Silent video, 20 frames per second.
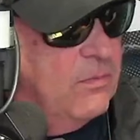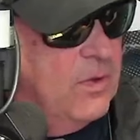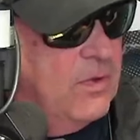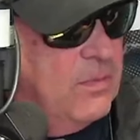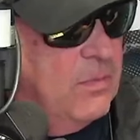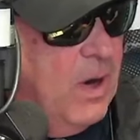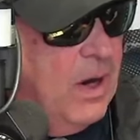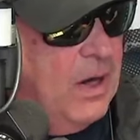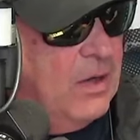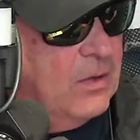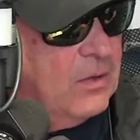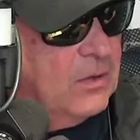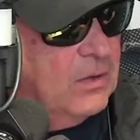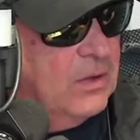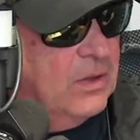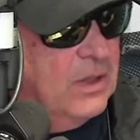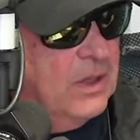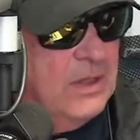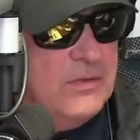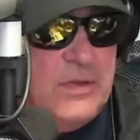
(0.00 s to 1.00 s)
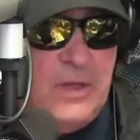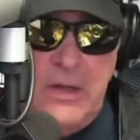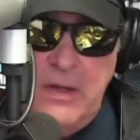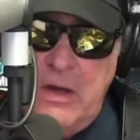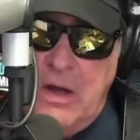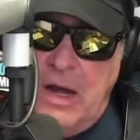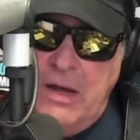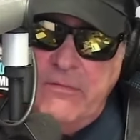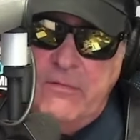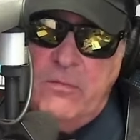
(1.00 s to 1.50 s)
My Girl, and I tell you,
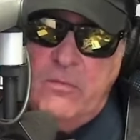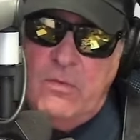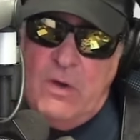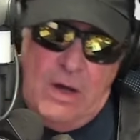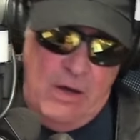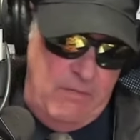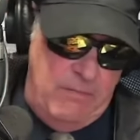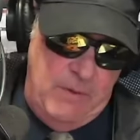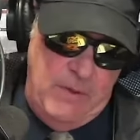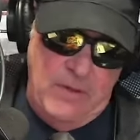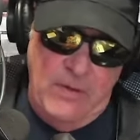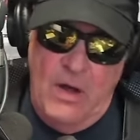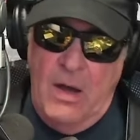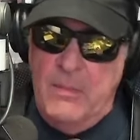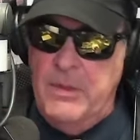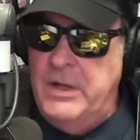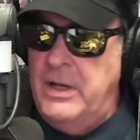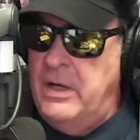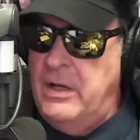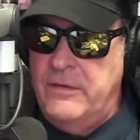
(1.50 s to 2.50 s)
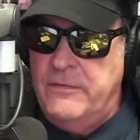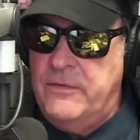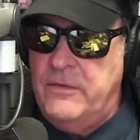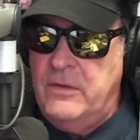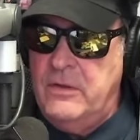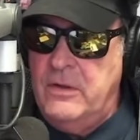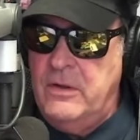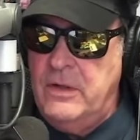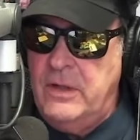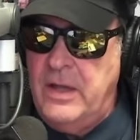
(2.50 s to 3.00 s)
I've been nominated
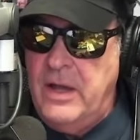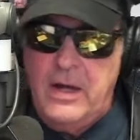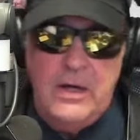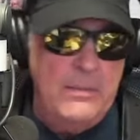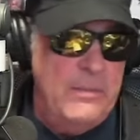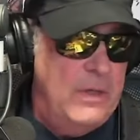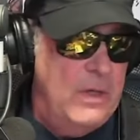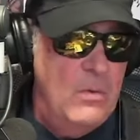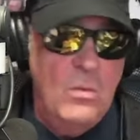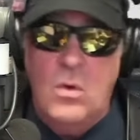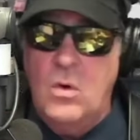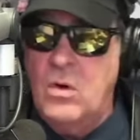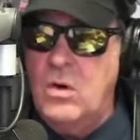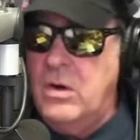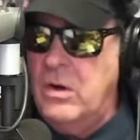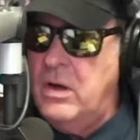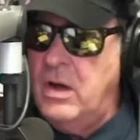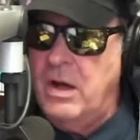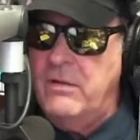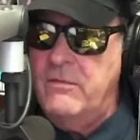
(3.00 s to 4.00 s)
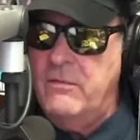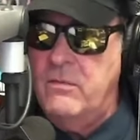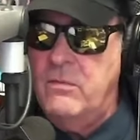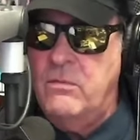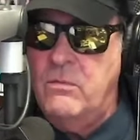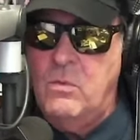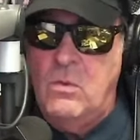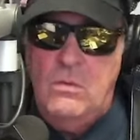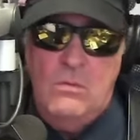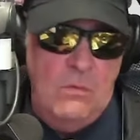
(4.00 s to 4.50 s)
for an Academy Award. I've
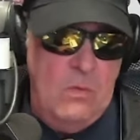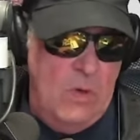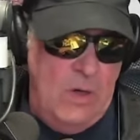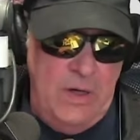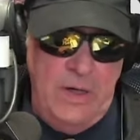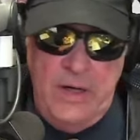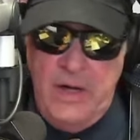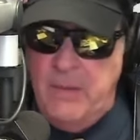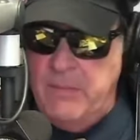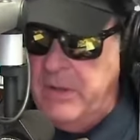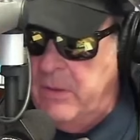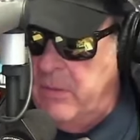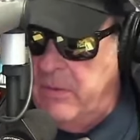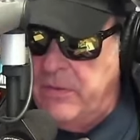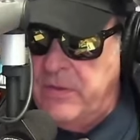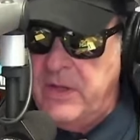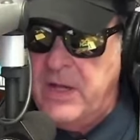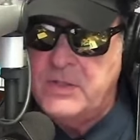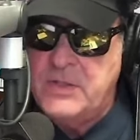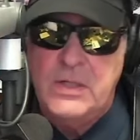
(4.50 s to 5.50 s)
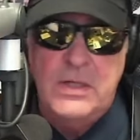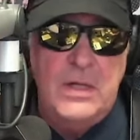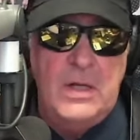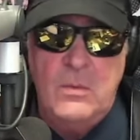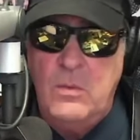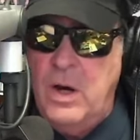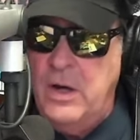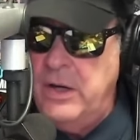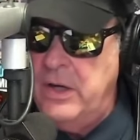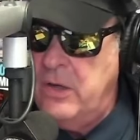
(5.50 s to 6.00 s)
won an Emmy with the SNL
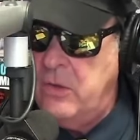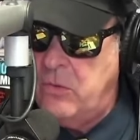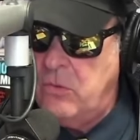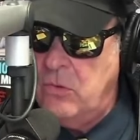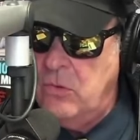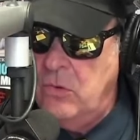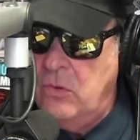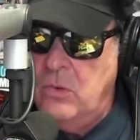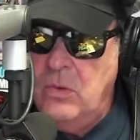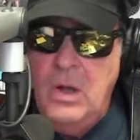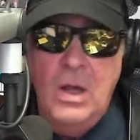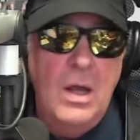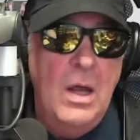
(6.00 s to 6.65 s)
writing crew.